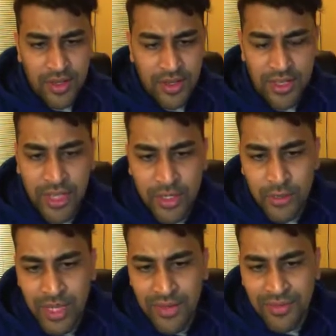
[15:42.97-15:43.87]
And now that
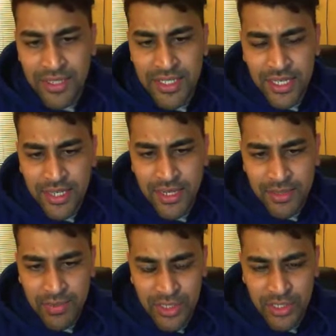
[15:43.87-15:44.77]
we have the second last
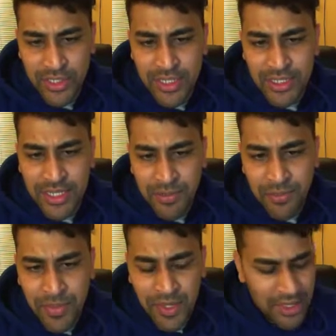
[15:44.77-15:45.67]
position in temp
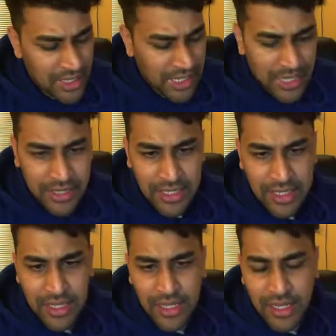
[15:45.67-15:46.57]
and
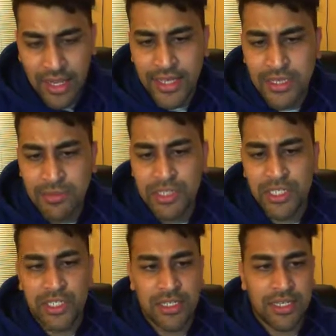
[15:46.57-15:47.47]
the last
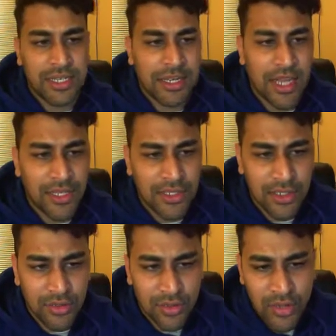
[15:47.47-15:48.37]
position in last
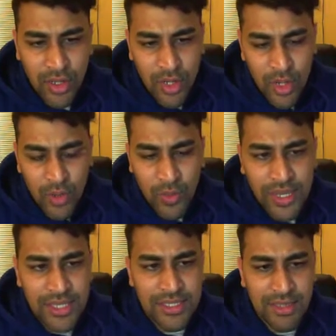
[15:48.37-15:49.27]
node, we
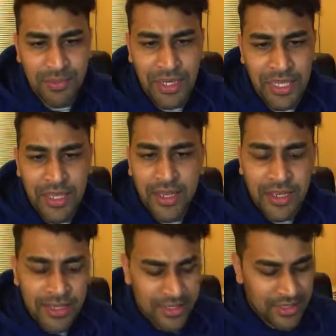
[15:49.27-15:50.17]
can simply
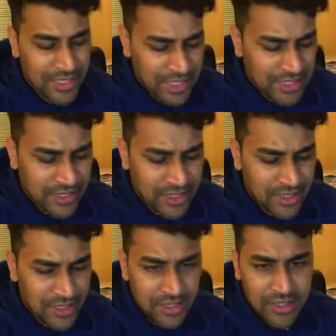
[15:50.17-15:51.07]
delete
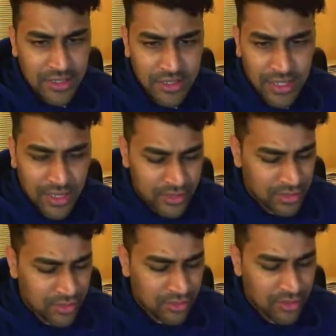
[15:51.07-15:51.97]
the last
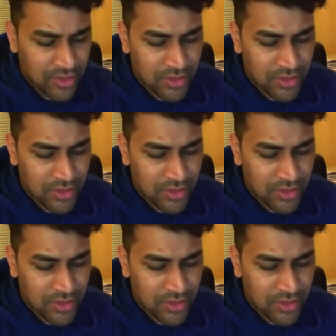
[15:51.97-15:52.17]
node